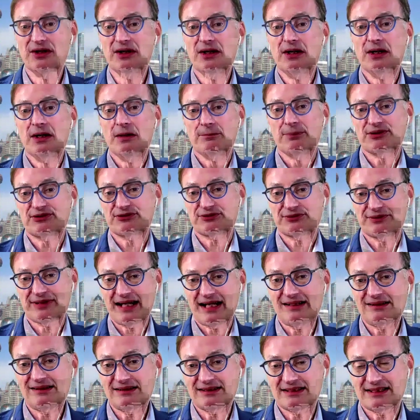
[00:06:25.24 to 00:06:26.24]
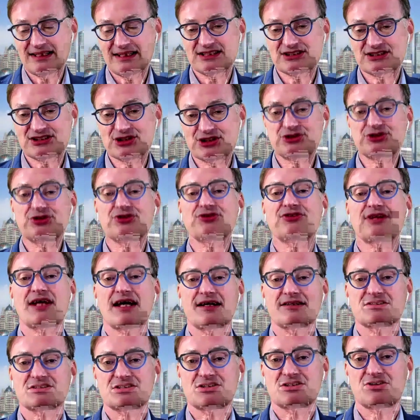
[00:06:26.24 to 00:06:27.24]
But the reality is in
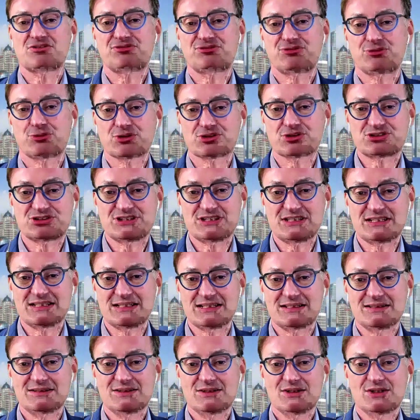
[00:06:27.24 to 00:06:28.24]
2014,